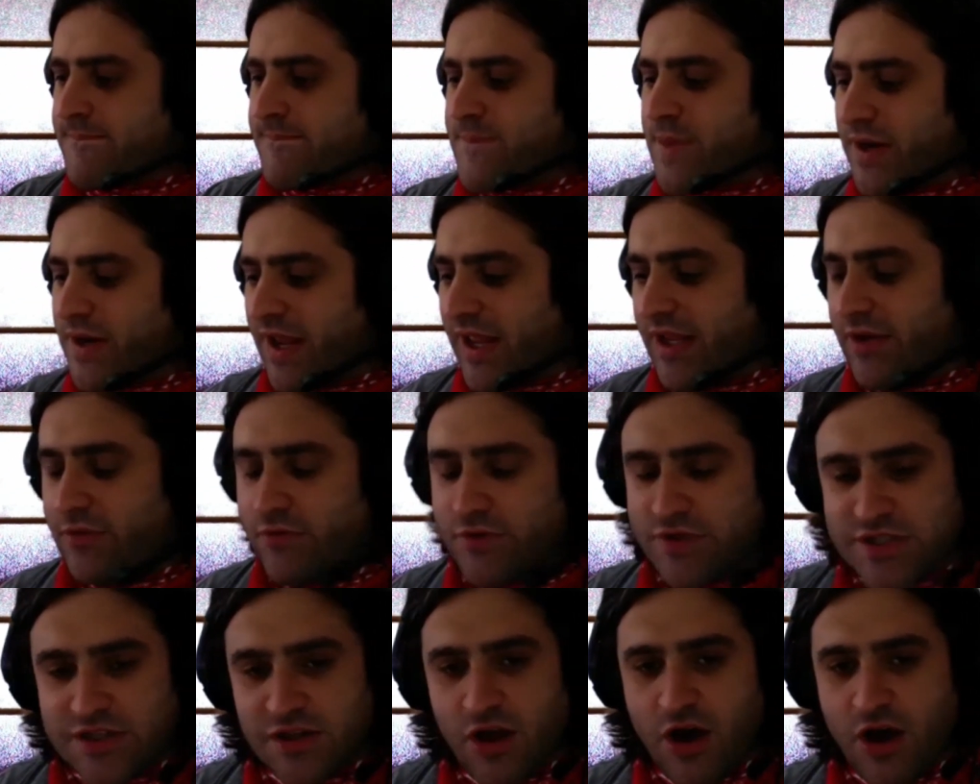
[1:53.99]
But he
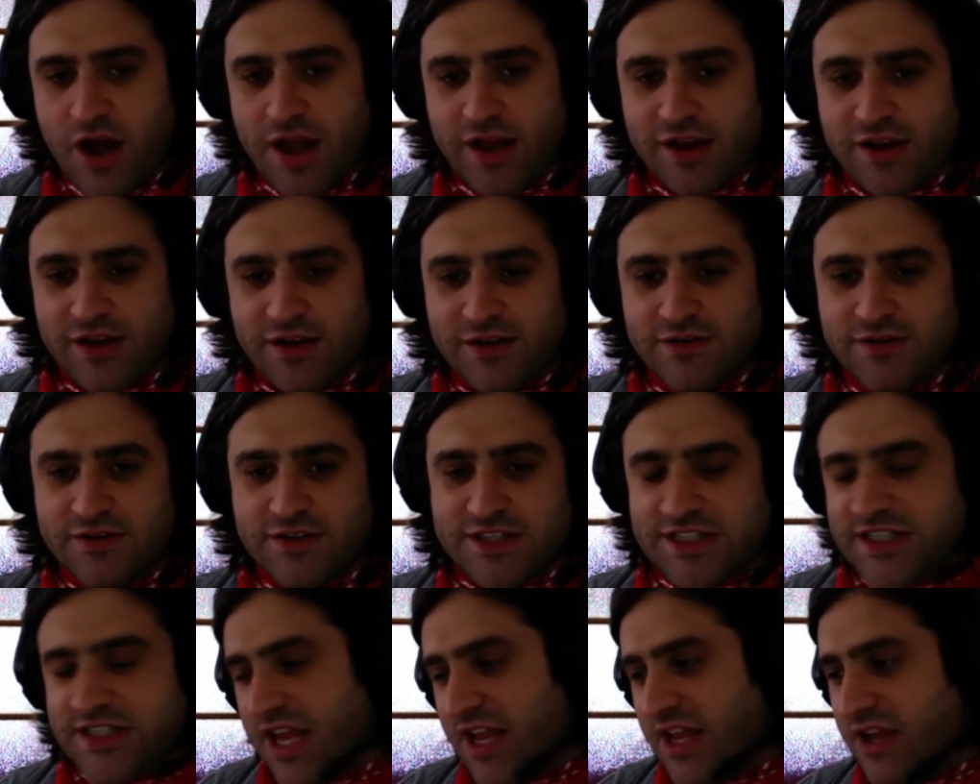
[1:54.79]
was like,
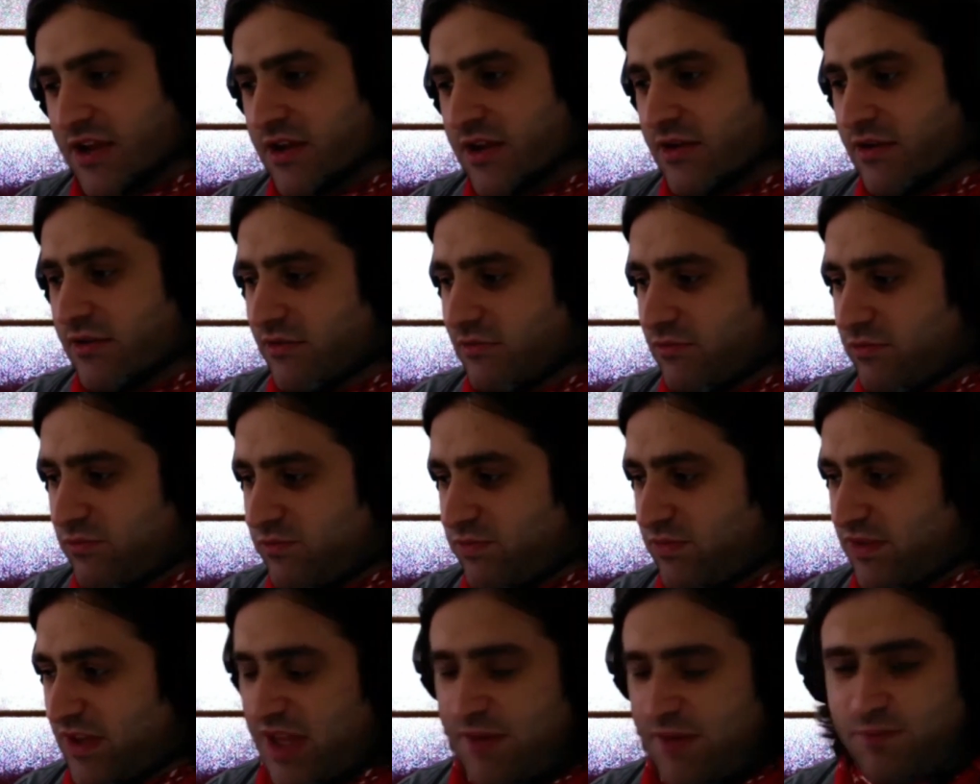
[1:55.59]
see,
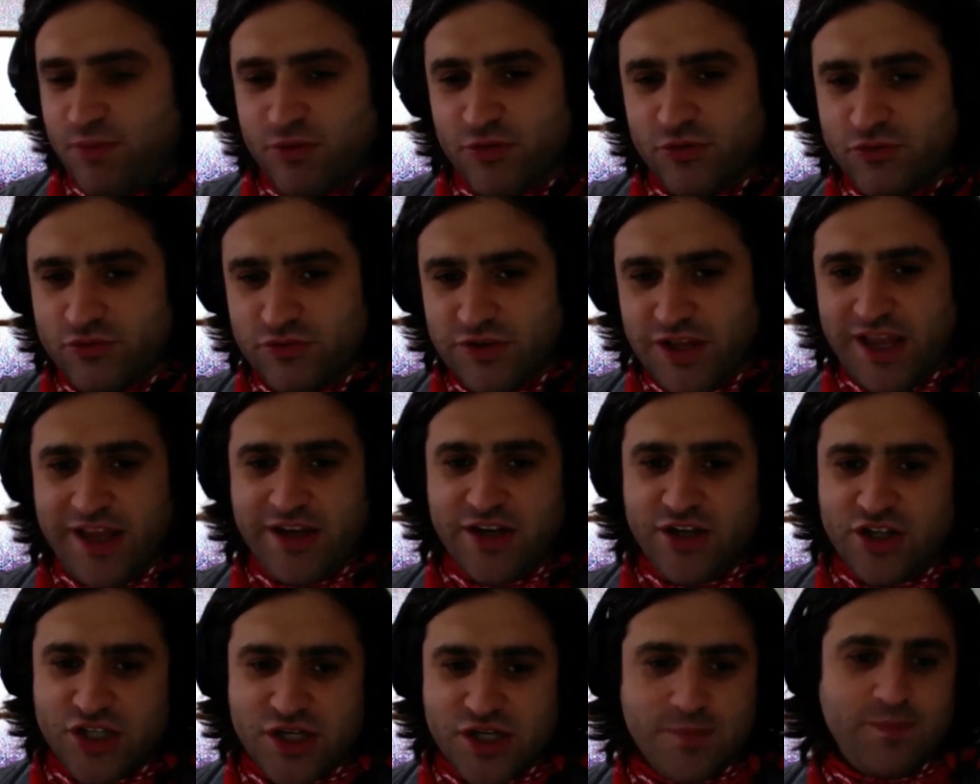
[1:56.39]
Liberal
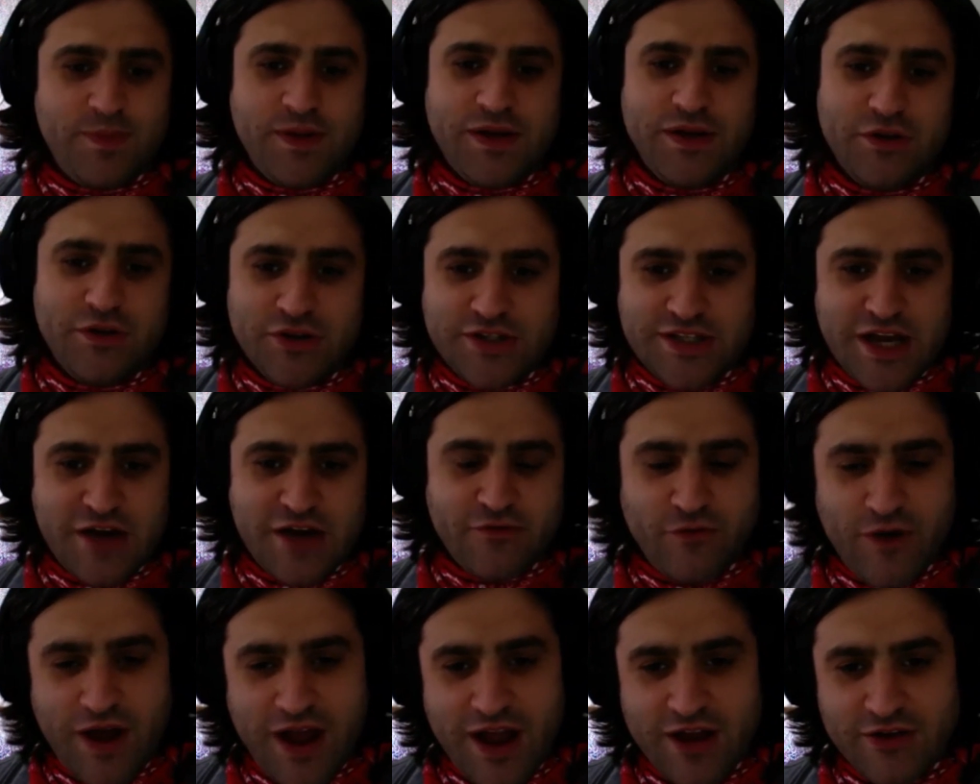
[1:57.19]
leadership in New
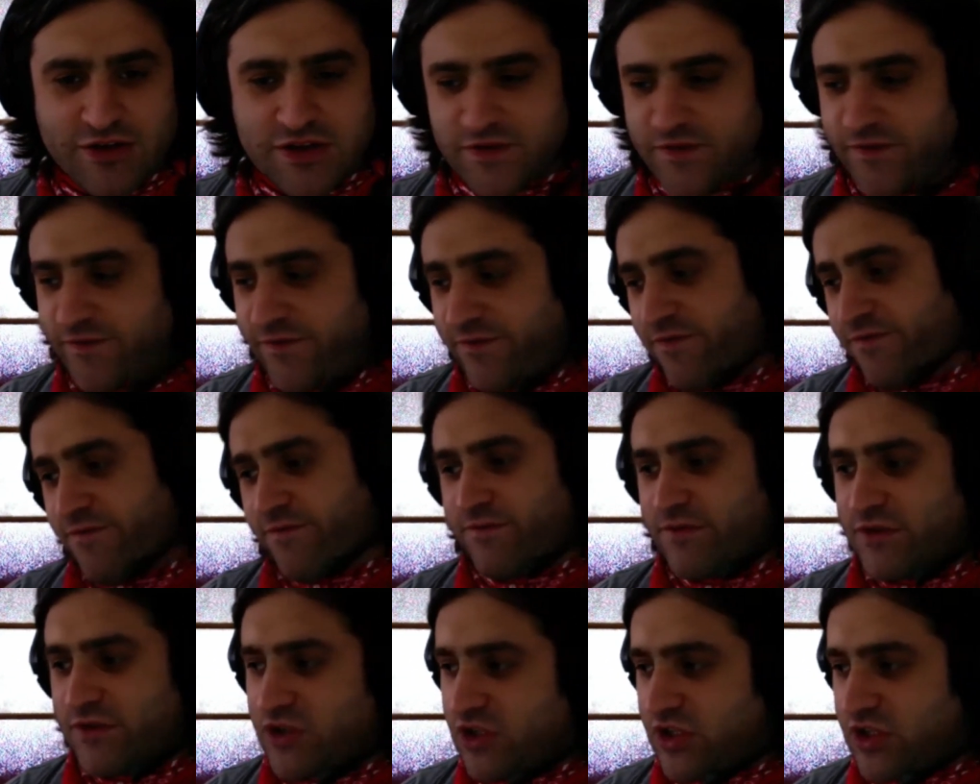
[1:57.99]
South Wales
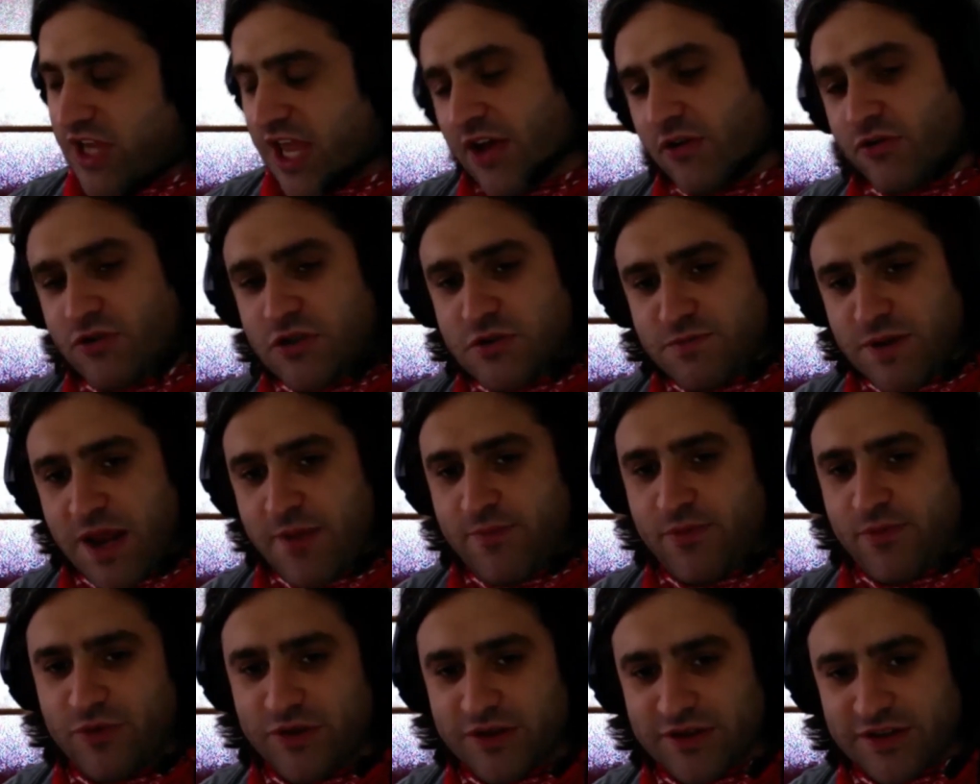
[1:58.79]
kills
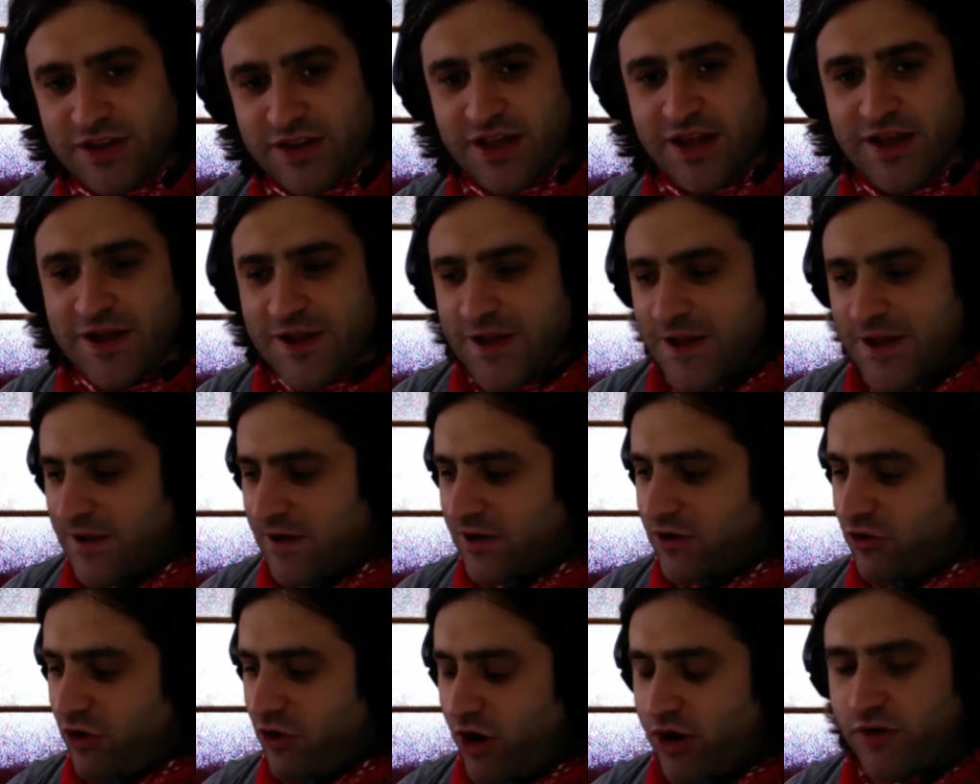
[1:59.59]
people with the
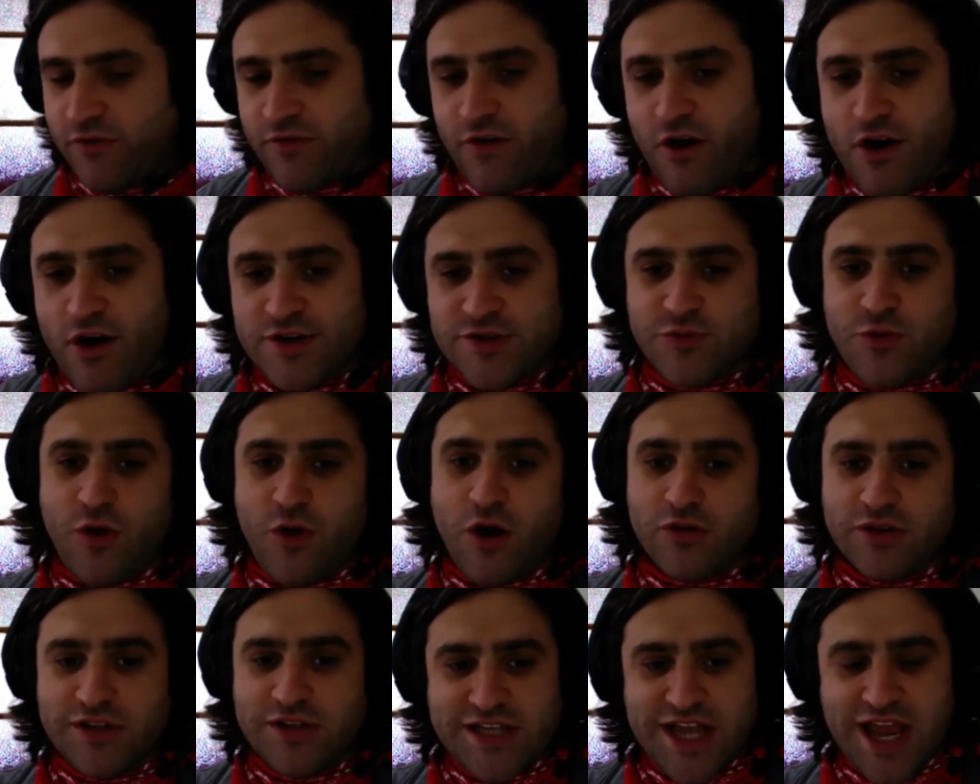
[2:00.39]
coronavirus,
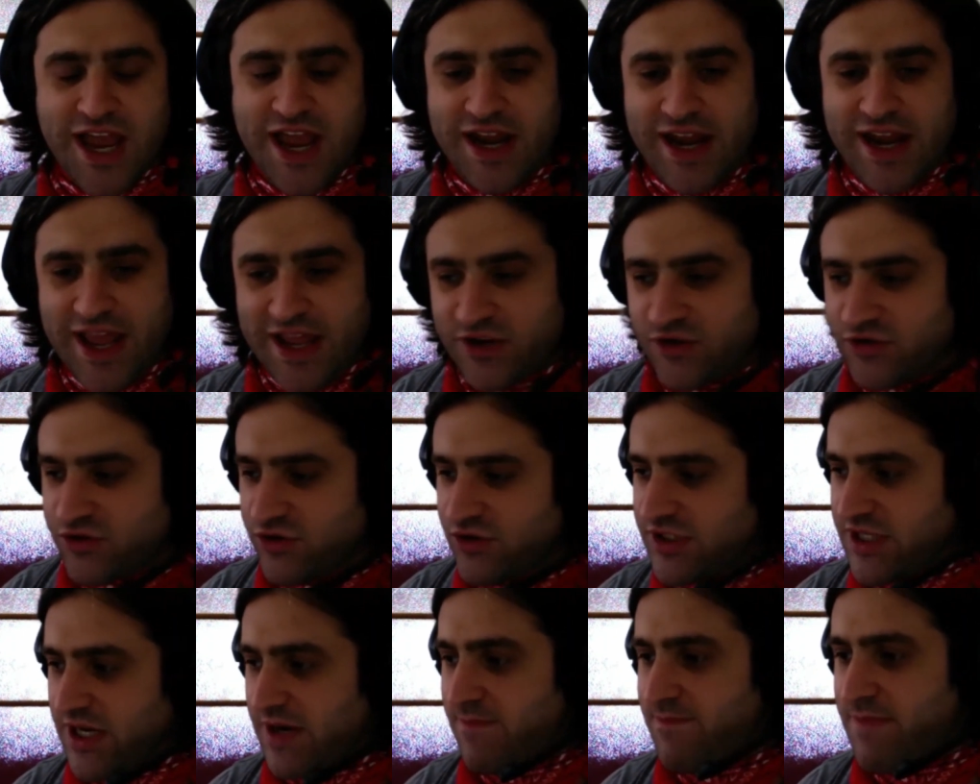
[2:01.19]
while Dan
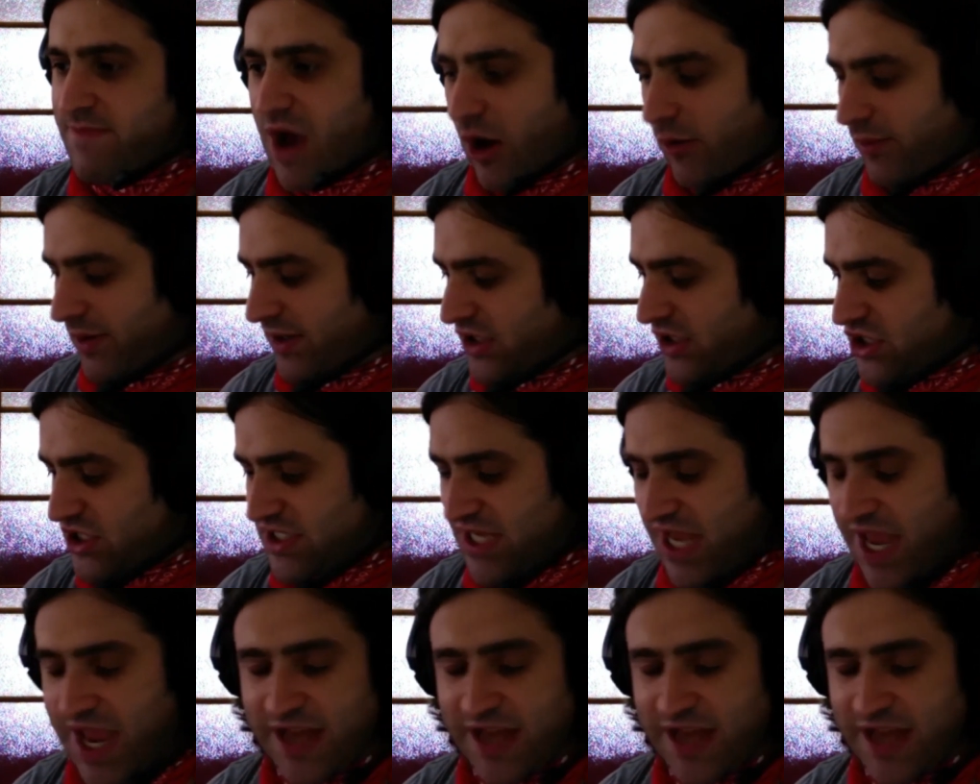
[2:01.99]
Andrews in Melbourne is just